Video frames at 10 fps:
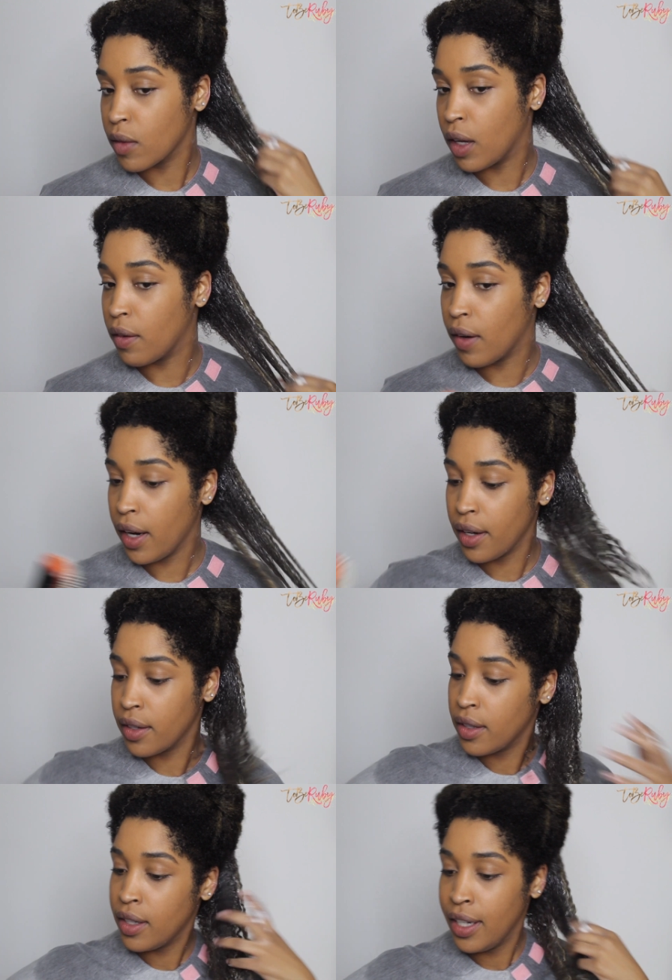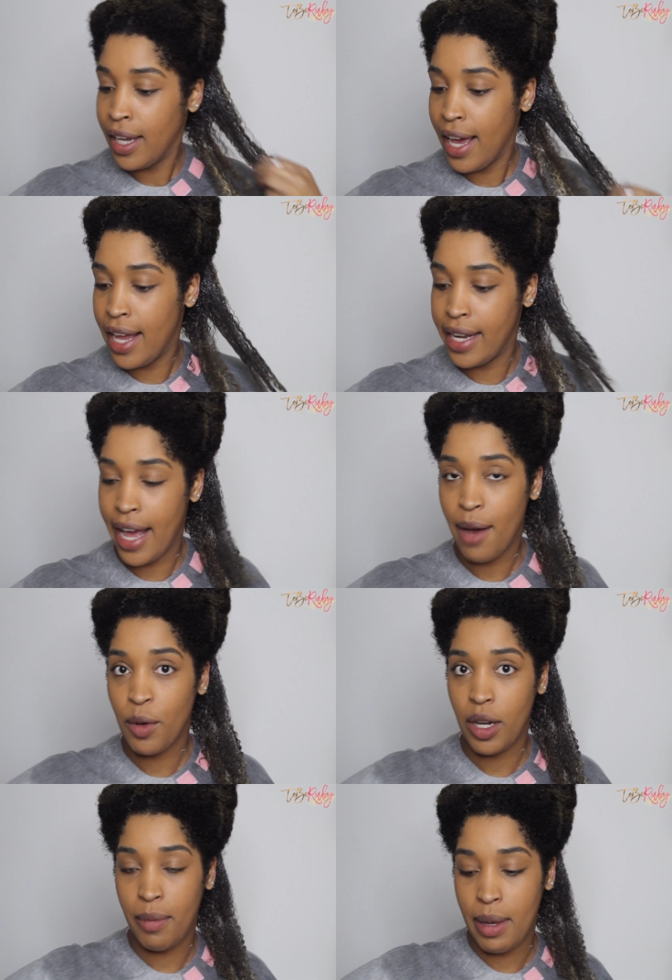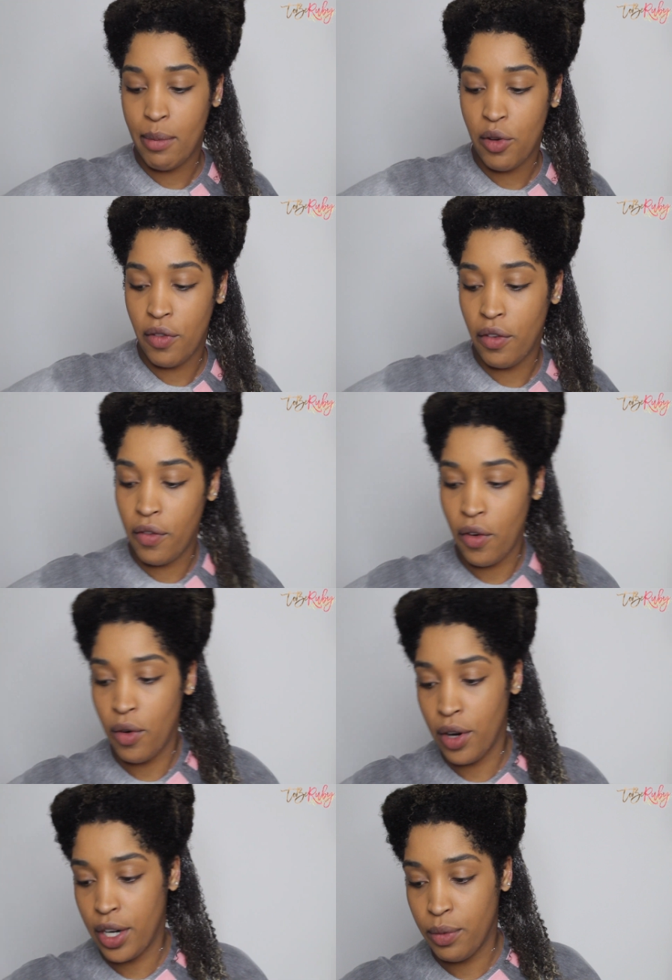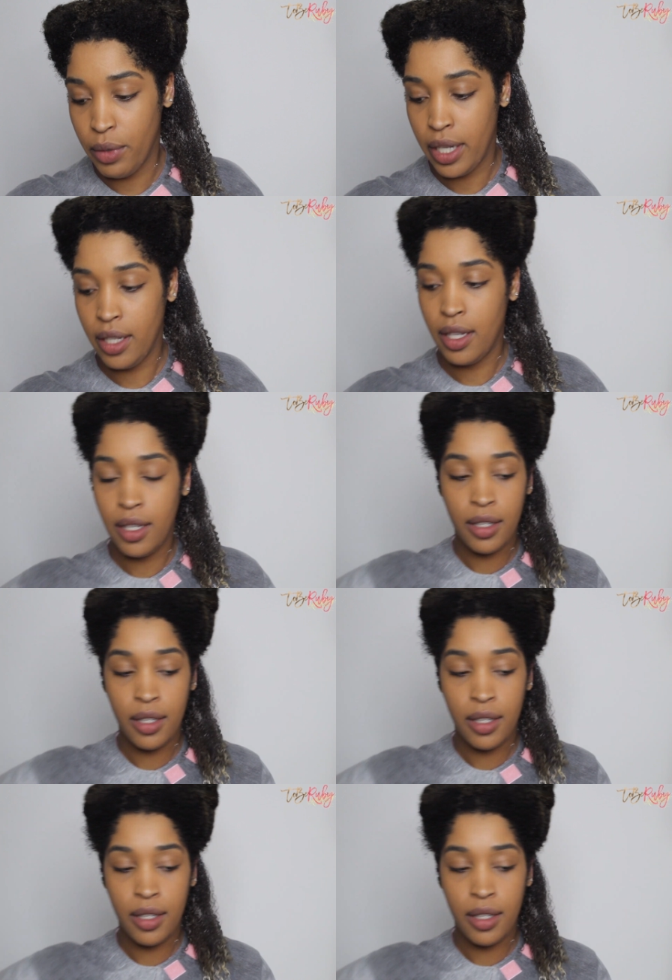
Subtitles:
Alright. And now I'm going to be moving forward with